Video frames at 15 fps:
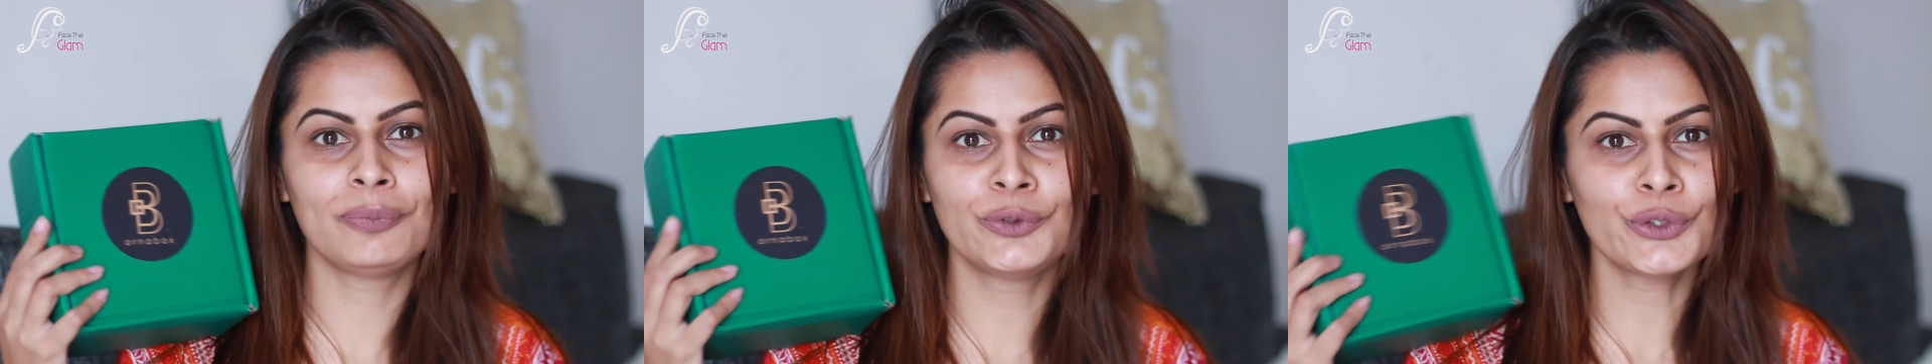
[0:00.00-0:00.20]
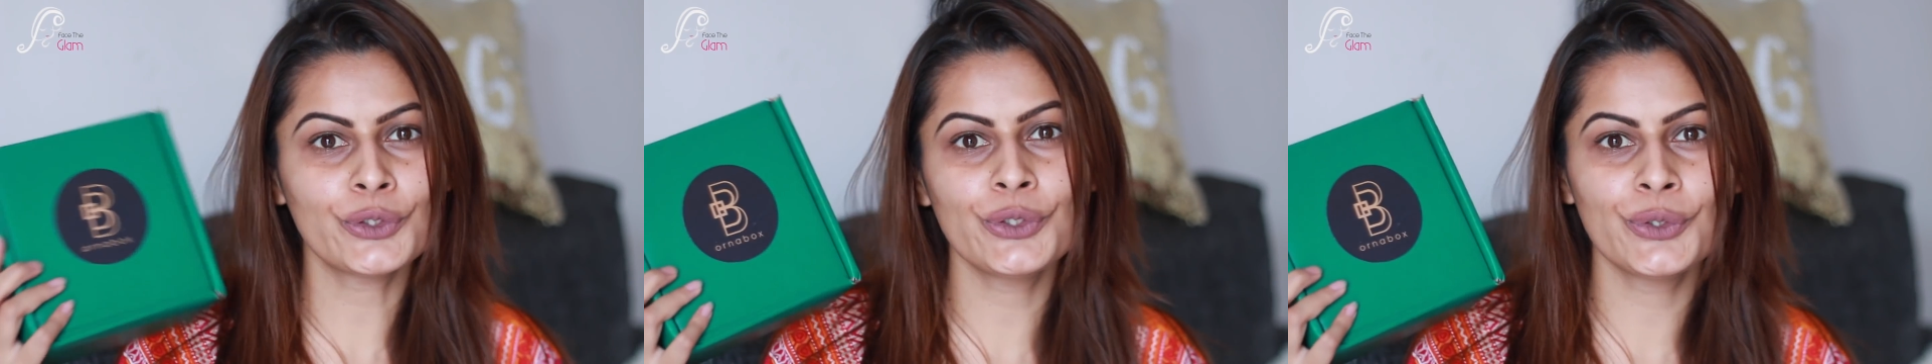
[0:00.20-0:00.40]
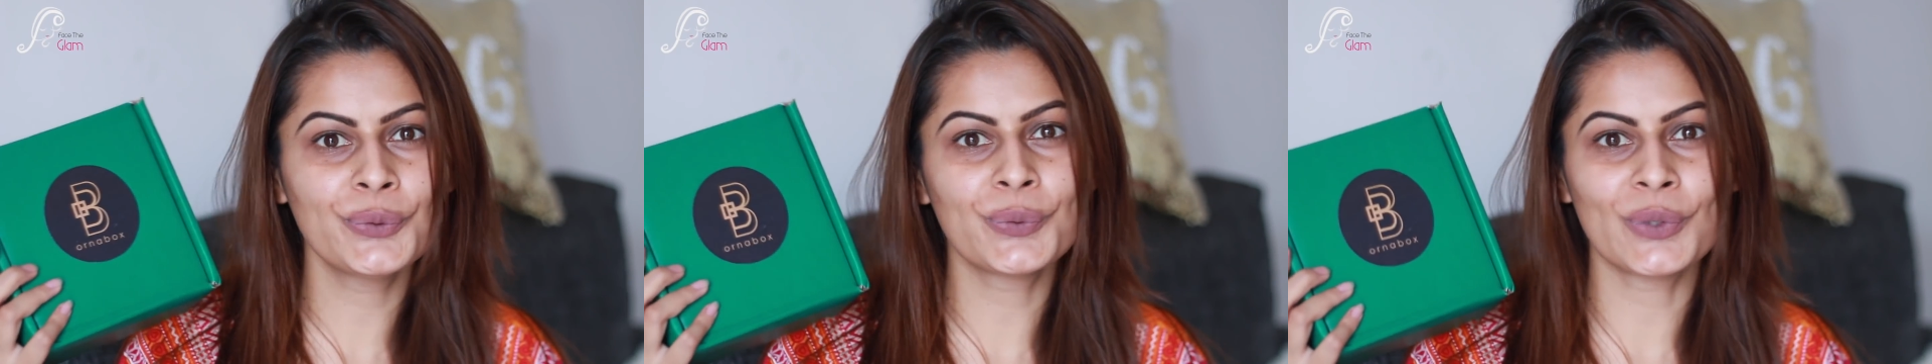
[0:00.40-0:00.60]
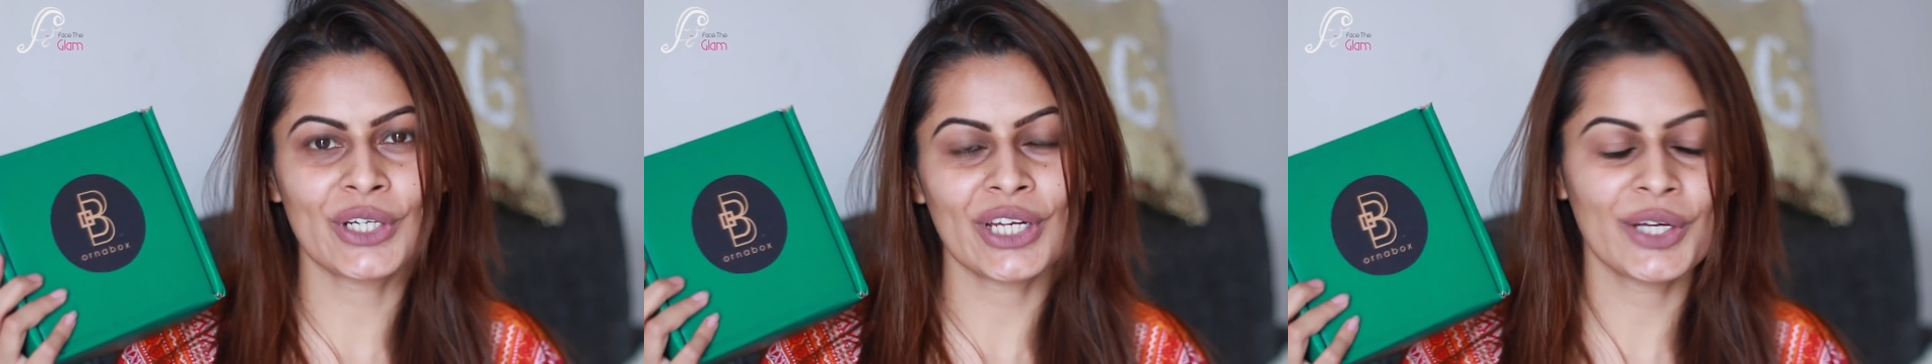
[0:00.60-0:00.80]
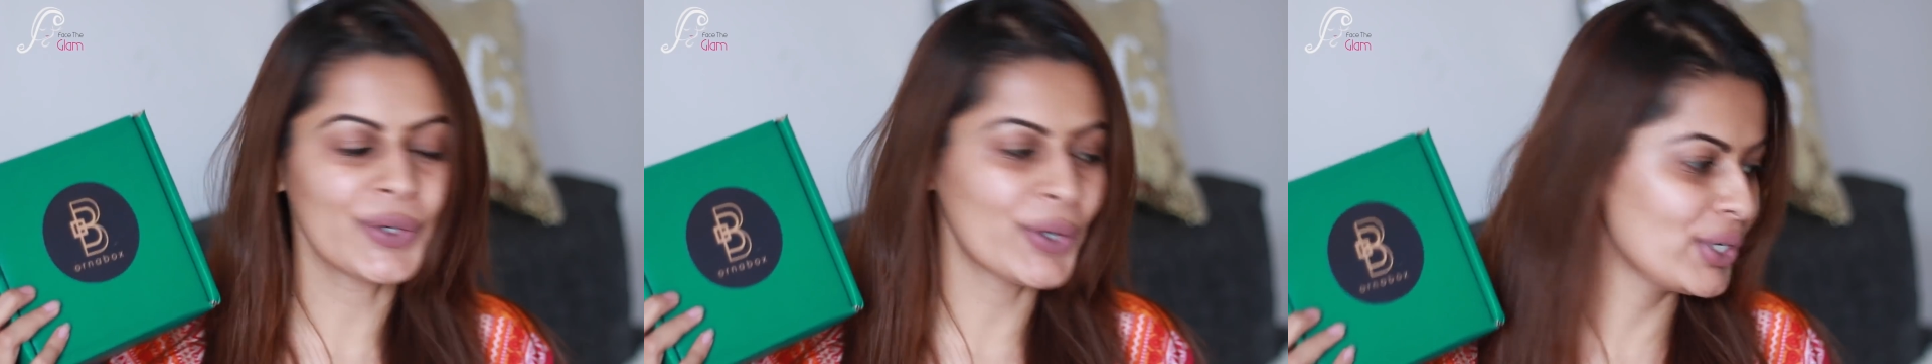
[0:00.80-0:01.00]
show you
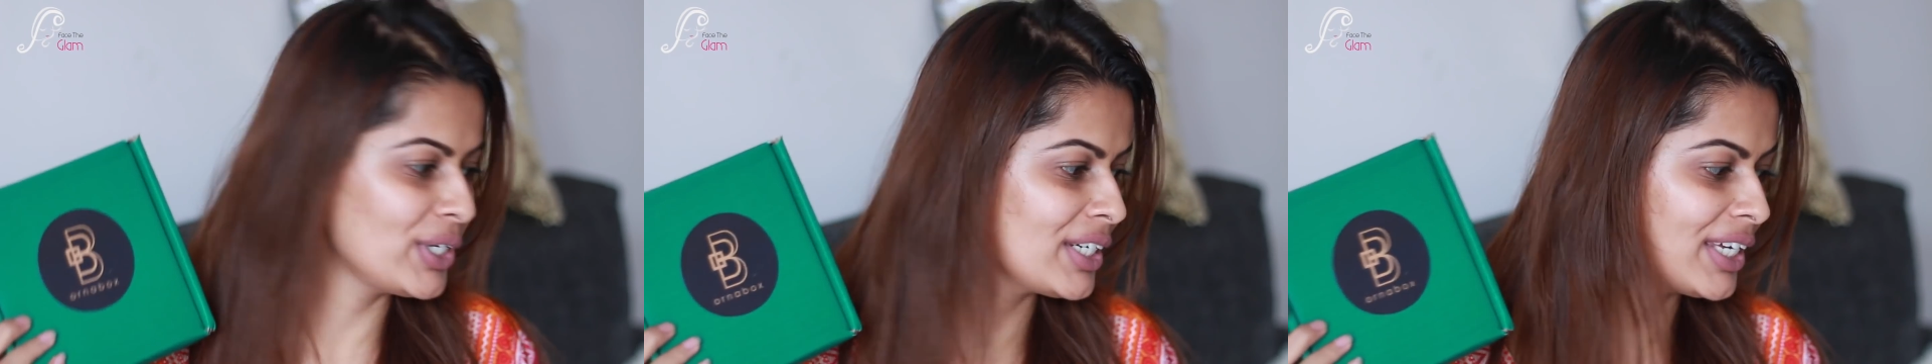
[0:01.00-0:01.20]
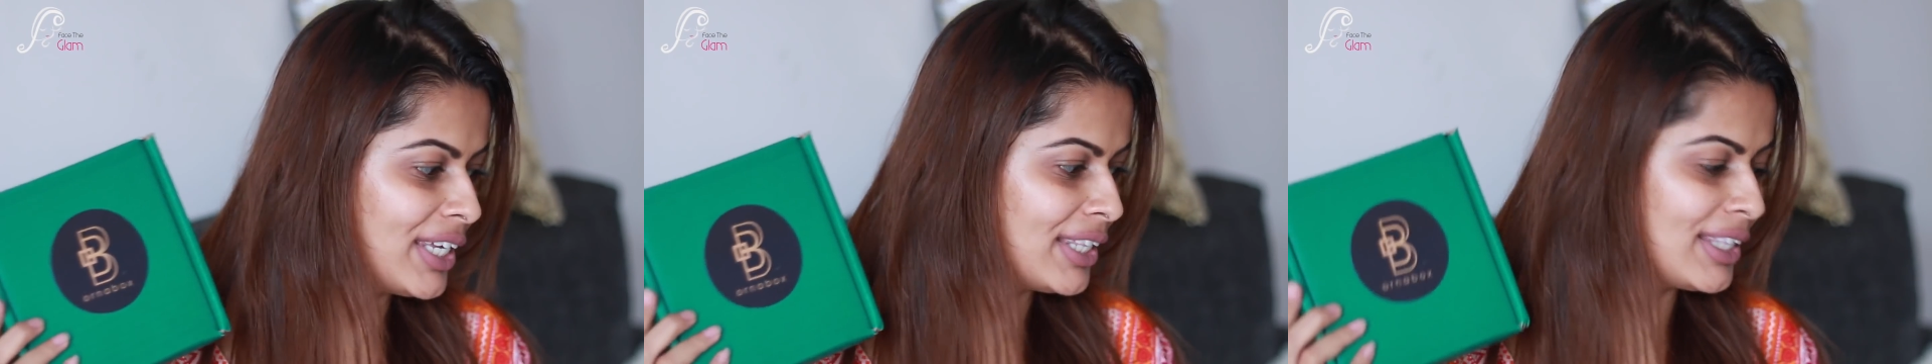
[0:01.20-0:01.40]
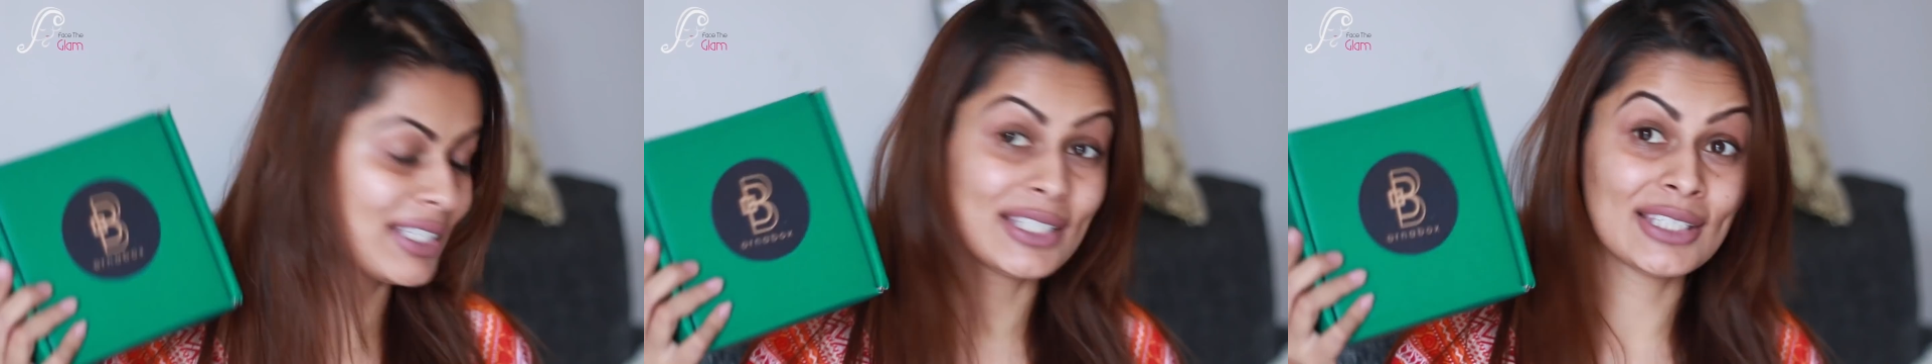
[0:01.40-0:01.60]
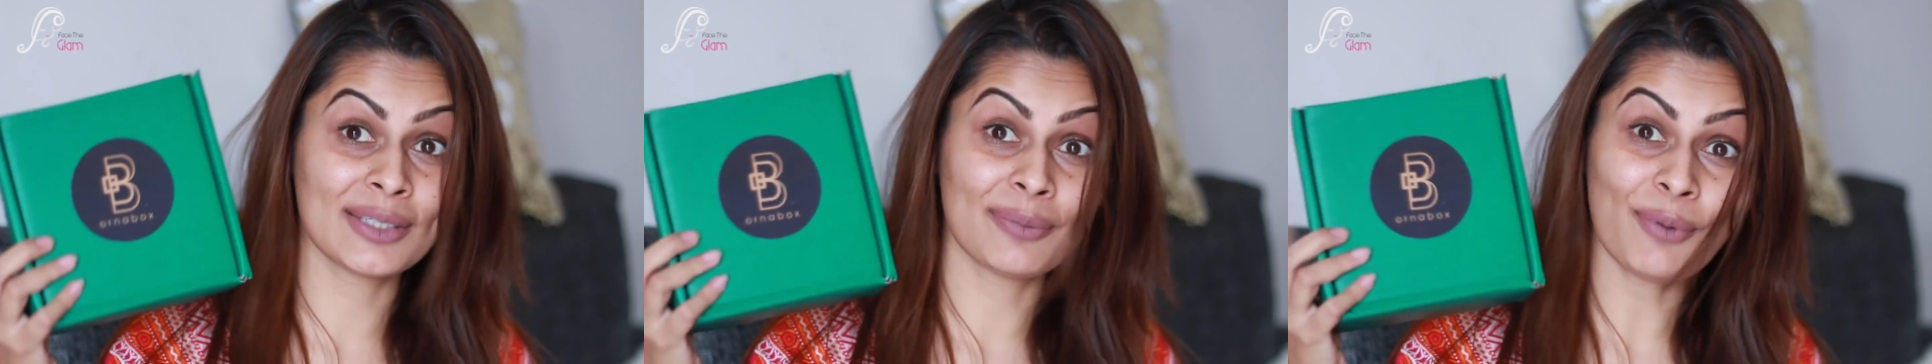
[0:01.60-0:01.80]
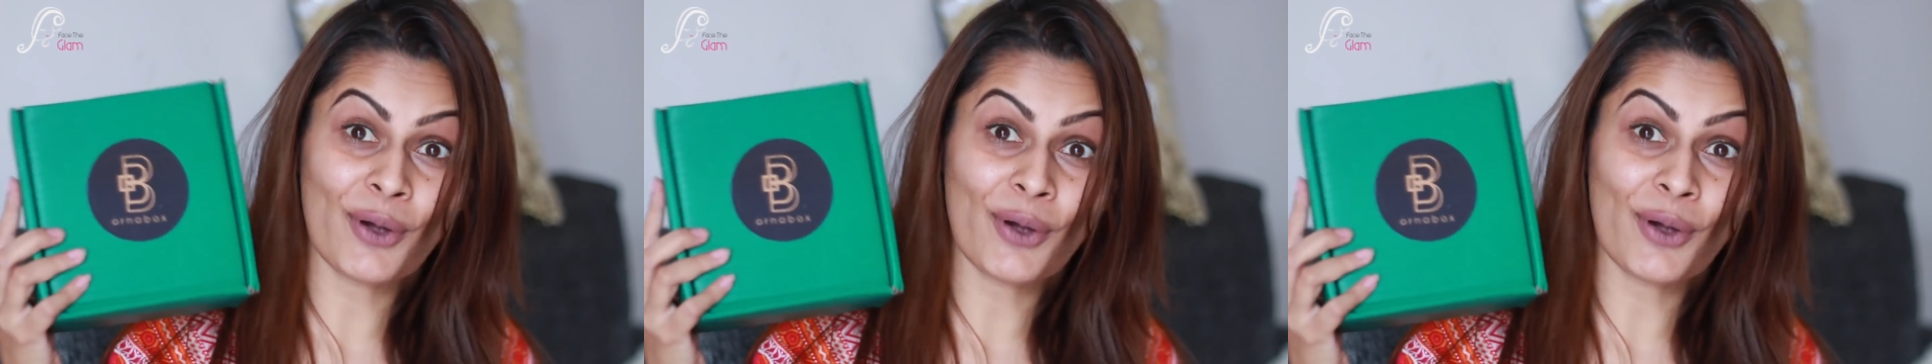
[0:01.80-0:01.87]
what I got in this